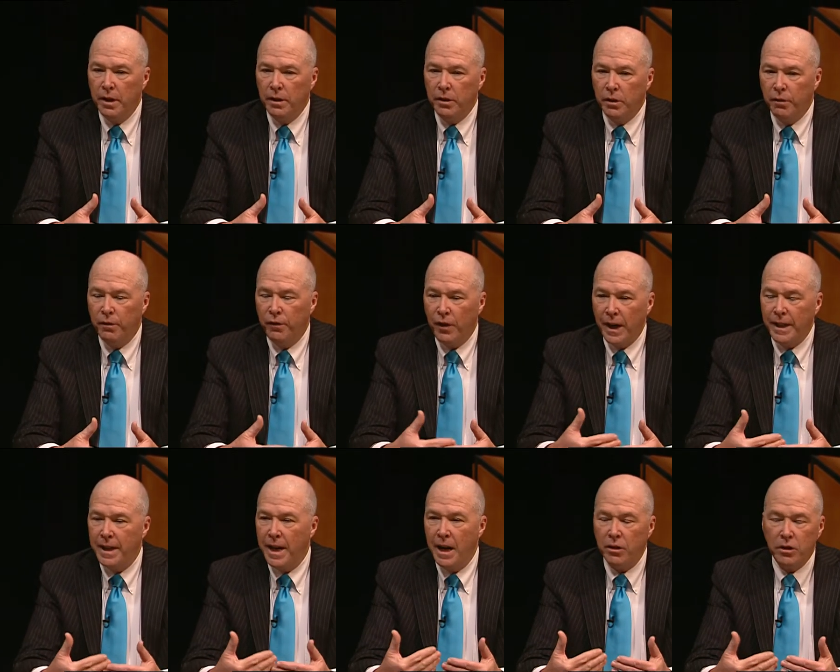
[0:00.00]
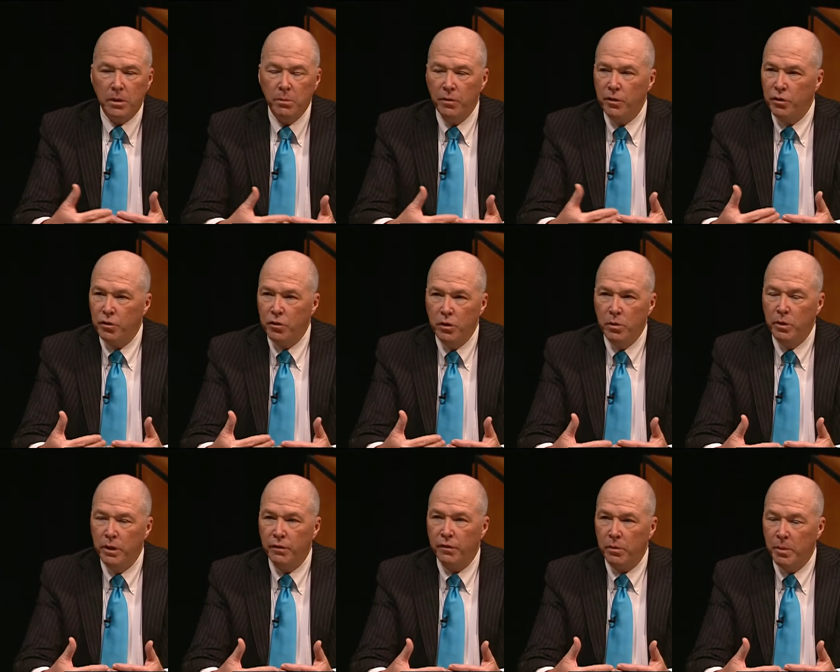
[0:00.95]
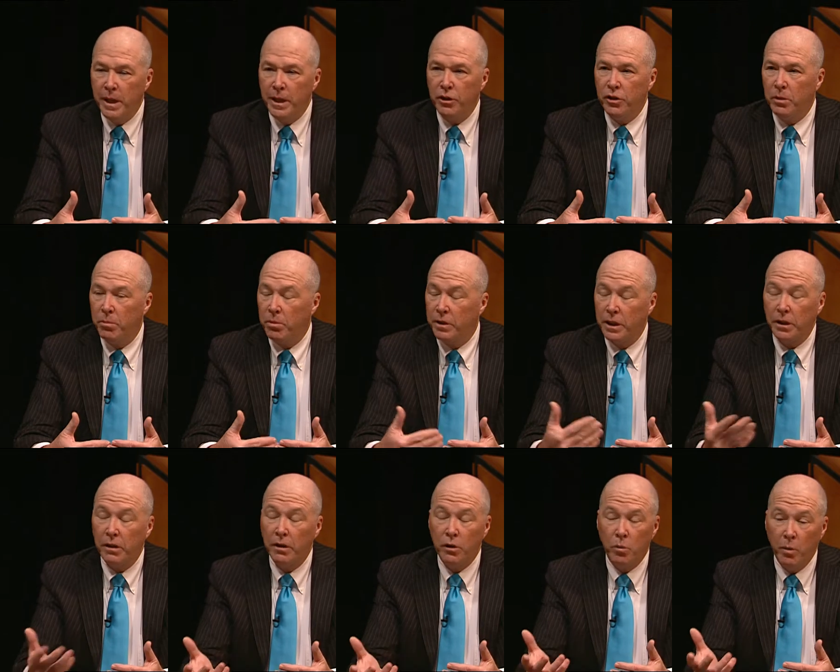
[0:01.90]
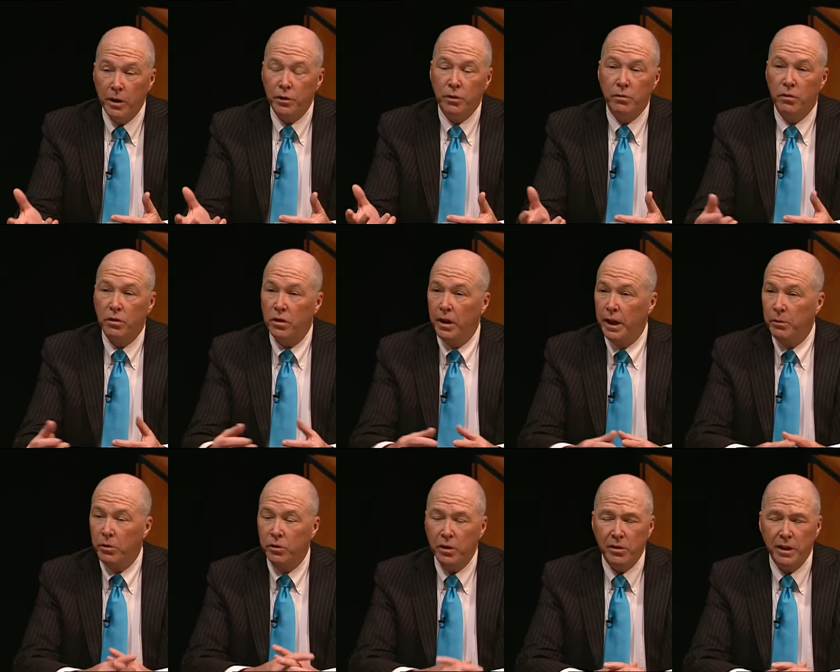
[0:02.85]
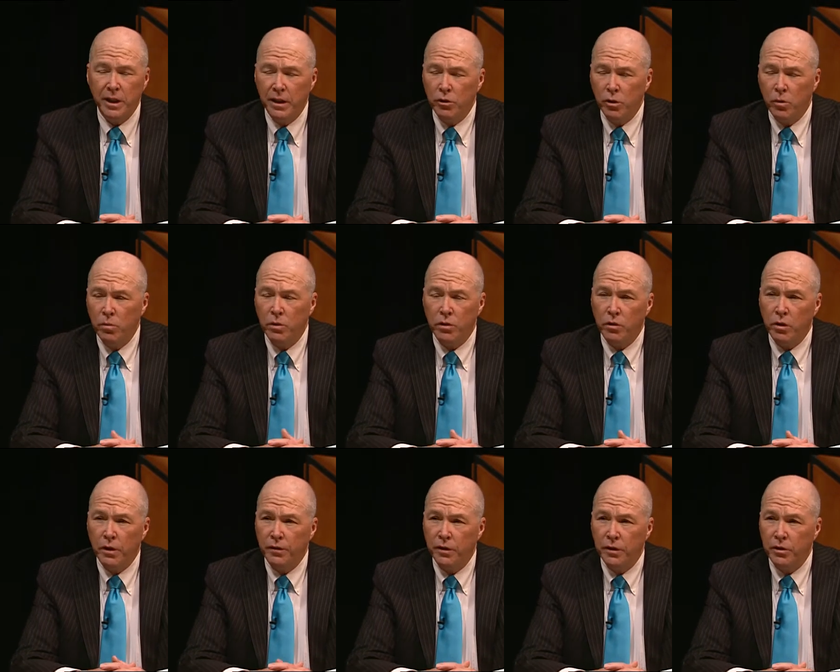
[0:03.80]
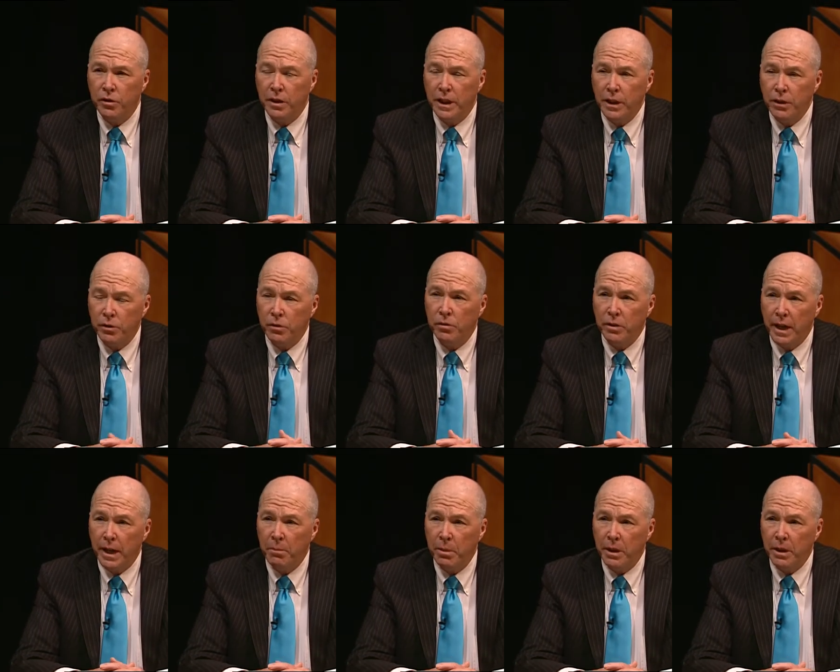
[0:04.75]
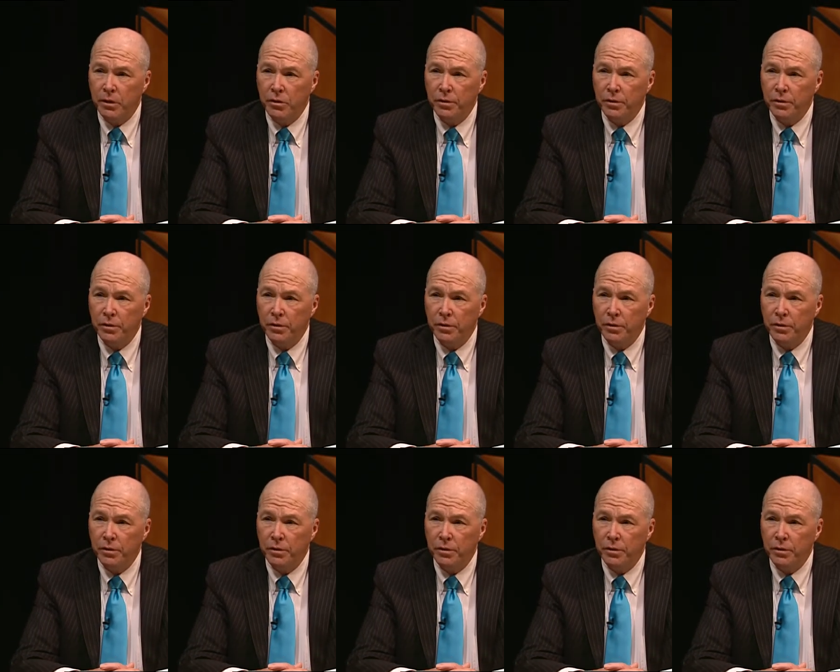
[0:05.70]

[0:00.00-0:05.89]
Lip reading: to find out some of this new information, particularly the Western side, which doesn't get told as often as the Eastern campaigns.